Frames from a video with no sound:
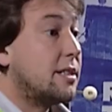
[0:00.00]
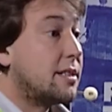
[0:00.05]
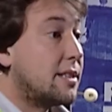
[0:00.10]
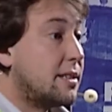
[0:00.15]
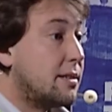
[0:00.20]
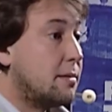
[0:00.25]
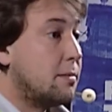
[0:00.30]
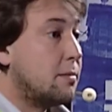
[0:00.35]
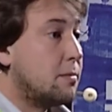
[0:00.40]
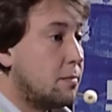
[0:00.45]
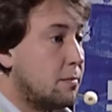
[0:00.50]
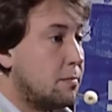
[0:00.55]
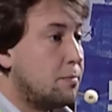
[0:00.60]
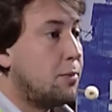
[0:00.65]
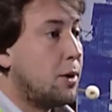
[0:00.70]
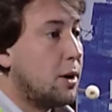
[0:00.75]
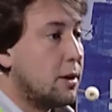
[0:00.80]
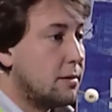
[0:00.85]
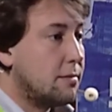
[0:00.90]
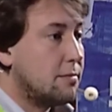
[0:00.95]

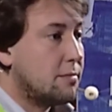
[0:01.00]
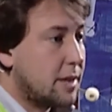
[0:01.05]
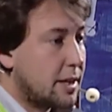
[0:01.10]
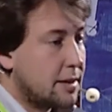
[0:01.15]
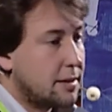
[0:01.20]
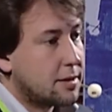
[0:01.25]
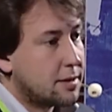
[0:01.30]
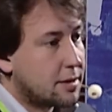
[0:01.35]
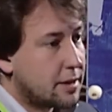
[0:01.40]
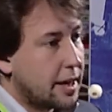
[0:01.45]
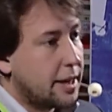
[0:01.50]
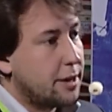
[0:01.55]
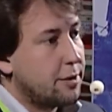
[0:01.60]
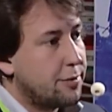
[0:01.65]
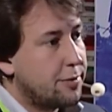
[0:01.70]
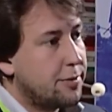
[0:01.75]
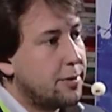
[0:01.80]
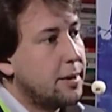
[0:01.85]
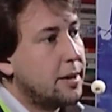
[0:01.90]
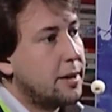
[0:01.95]
is kind
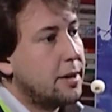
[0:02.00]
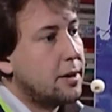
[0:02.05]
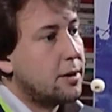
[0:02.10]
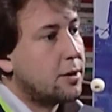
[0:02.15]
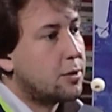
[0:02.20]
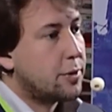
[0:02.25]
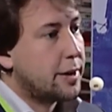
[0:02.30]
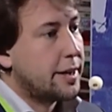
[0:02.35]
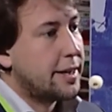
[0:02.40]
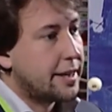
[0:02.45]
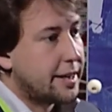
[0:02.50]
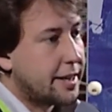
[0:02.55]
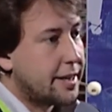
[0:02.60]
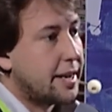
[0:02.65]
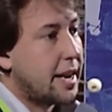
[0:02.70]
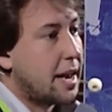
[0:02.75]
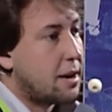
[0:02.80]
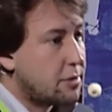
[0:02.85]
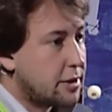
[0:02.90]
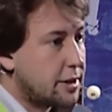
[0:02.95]
of creating a
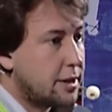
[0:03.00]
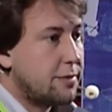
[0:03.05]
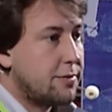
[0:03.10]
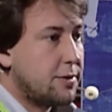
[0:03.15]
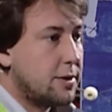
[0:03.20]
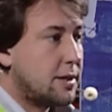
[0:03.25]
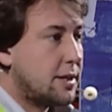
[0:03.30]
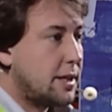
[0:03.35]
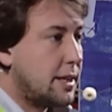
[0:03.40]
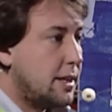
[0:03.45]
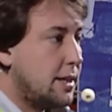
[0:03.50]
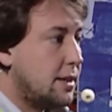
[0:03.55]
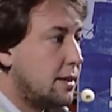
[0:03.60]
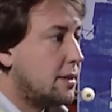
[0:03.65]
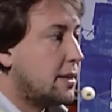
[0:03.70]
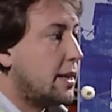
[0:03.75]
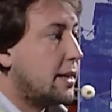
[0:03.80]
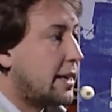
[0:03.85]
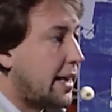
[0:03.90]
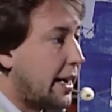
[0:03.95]
narrative on
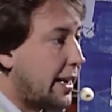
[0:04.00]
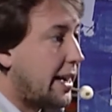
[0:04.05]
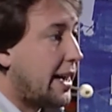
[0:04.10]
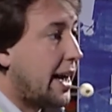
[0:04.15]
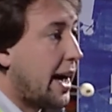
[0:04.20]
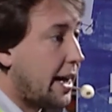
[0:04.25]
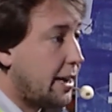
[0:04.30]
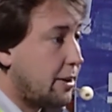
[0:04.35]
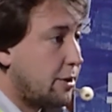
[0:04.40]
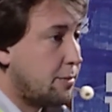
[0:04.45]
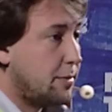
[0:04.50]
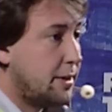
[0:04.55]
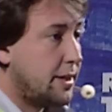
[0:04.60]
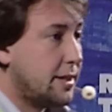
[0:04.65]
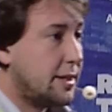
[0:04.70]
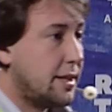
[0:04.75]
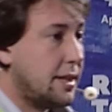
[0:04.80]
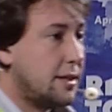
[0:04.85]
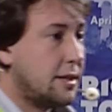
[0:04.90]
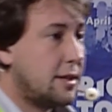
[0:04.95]
cities that can guide
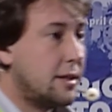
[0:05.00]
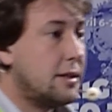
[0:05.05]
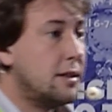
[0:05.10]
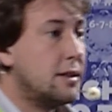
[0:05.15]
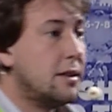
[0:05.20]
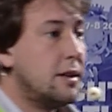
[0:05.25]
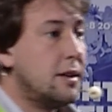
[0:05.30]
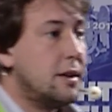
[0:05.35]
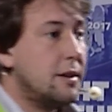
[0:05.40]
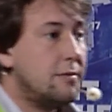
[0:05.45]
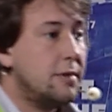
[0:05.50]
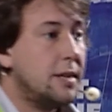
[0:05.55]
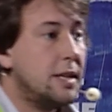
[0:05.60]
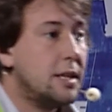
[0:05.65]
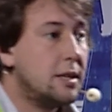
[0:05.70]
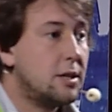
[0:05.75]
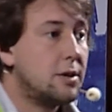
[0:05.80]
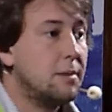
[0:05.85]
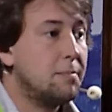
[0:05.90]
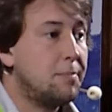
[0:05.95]
urbanization. We
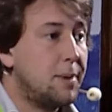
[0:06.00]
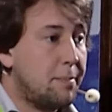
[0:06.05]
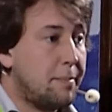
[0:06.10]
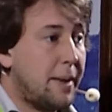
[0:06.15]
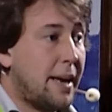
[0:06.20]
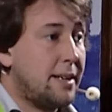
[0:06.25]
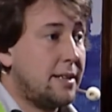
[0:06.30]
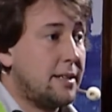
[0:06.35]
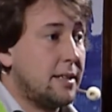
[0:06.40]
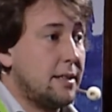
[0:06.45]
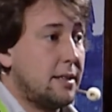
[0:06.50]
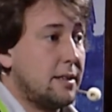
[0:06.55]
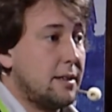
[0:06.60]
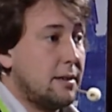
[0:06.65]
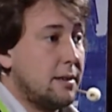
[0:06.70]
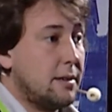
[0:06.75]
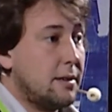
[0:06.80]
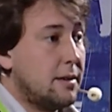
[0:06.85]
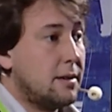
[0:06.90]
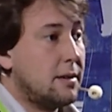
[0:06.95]
need to implement it.
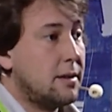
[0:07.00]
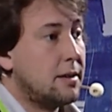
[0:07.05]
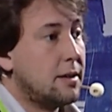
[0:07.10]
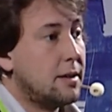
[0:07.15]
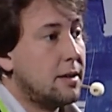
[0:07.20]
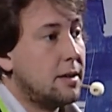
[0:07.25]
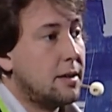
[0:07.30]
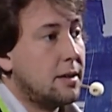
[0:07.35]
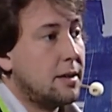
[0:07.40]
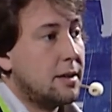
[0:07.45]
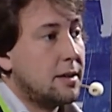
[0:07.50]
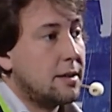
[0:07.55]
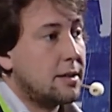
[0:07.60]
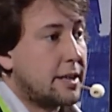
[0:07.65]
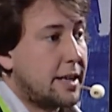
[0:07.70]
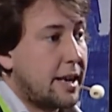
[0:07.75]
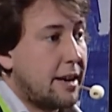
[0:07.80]
The